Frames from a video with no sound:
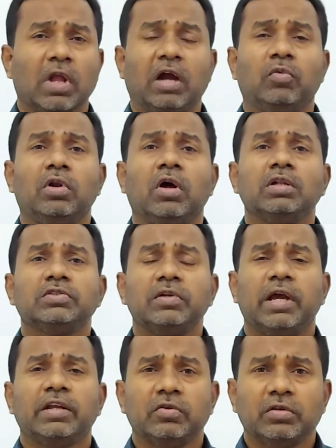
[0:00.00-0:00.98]
would also
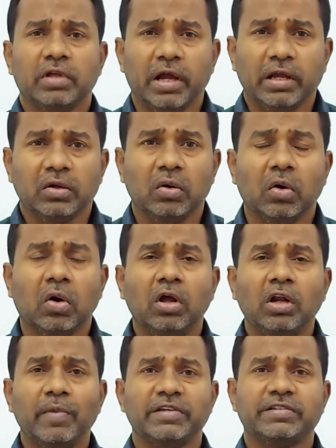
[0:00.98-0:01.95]
like to thank
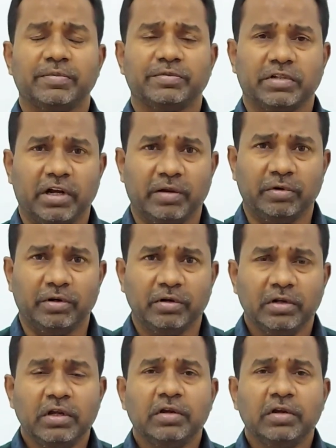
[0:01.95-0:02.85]
all my subscribers